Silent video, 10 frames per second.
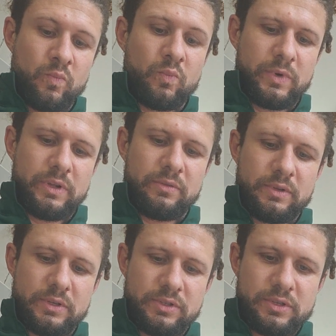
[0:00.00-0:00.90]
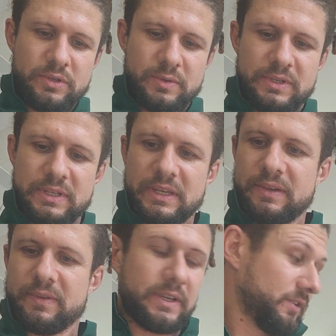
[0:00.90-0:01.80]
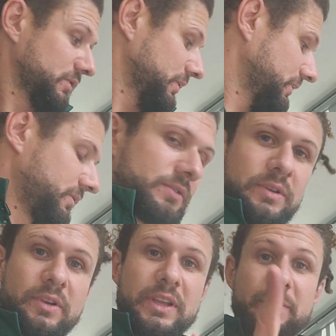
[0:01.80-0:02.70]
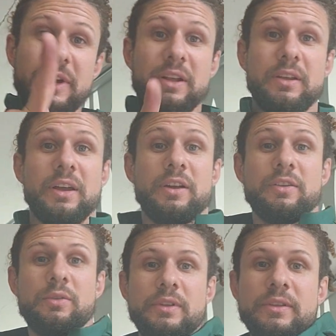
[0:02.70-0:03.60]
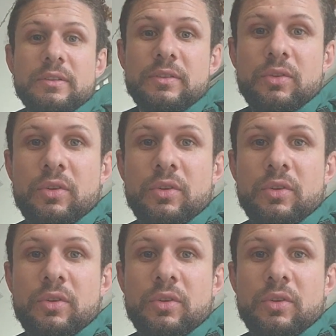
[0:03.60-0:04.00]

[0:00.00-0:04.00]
well, I'll show you in a sec if I can do it. I've got to get my gauntlets